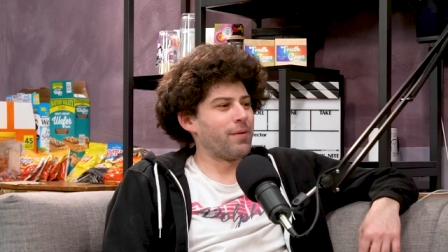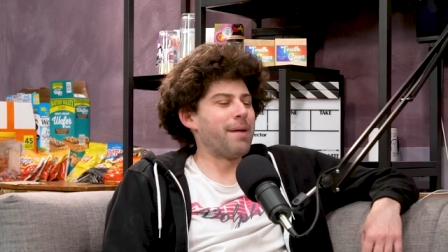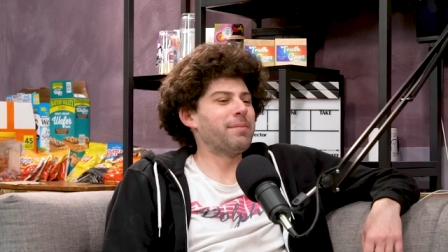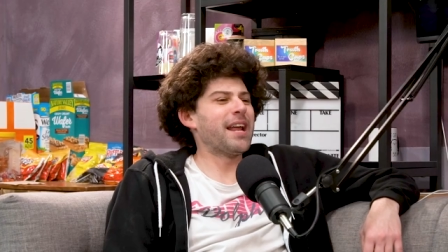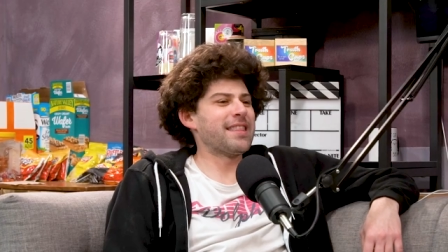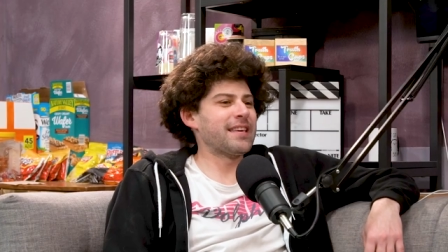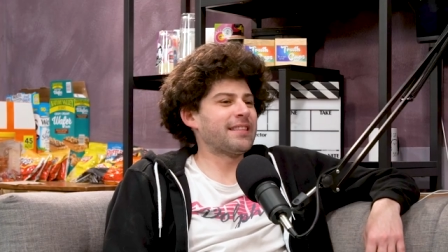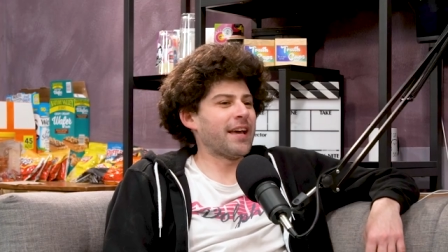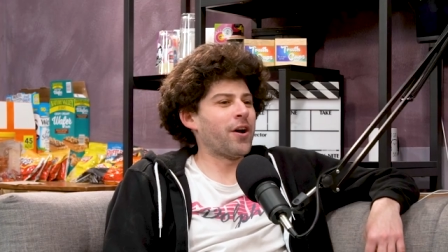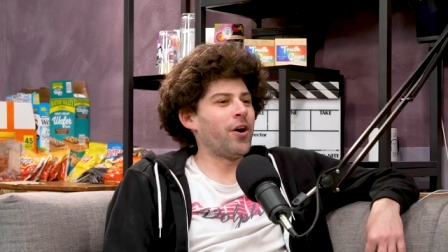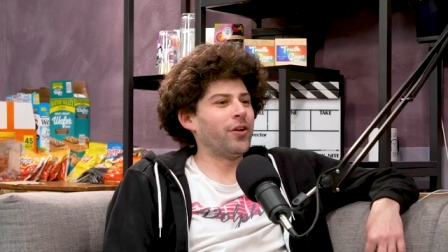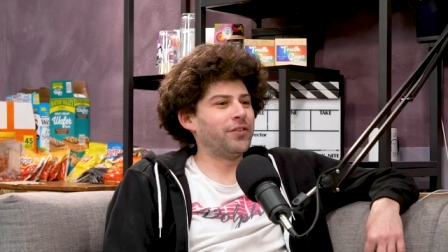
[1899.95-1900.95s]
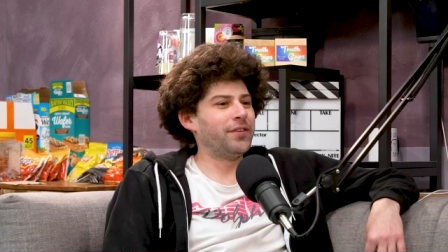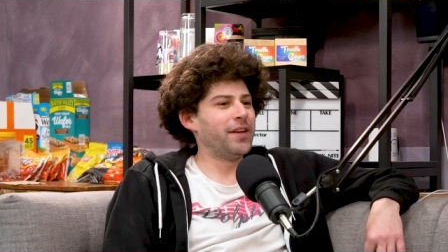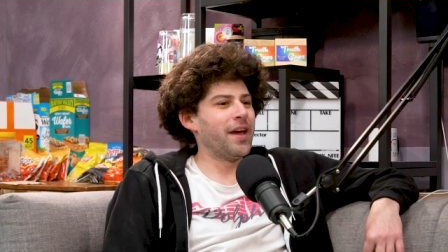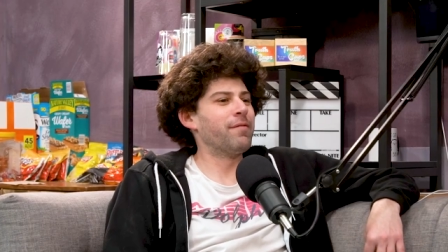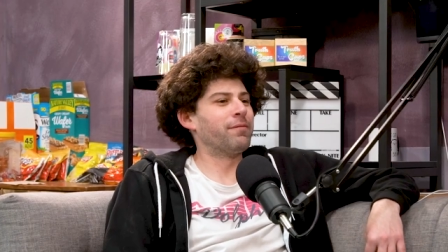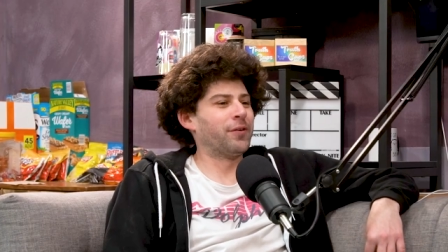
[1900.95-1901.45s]
I mean, I think they called
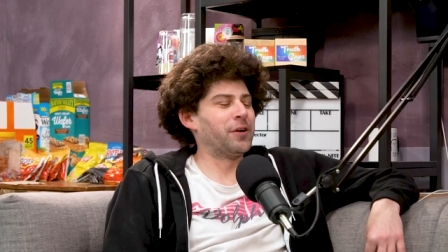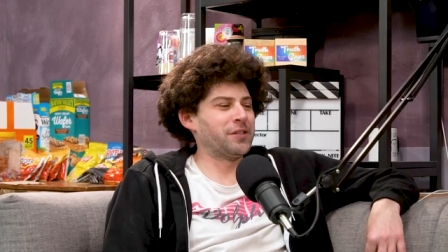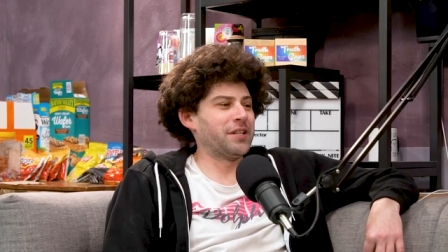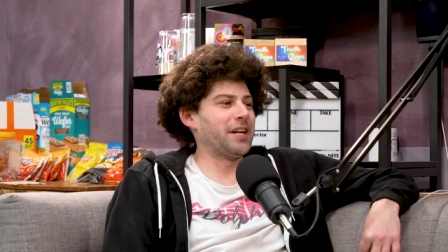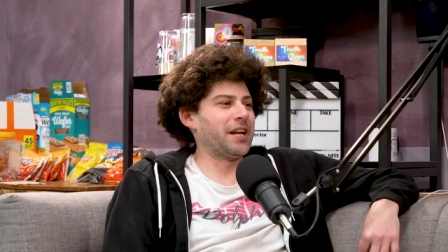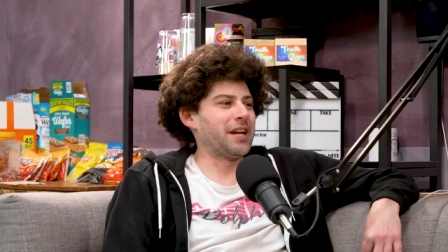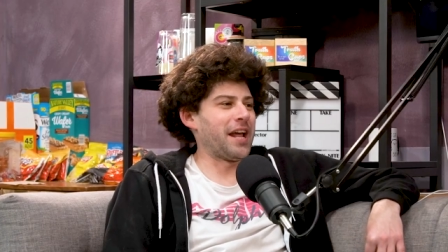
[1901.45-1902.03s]
him first and he didn't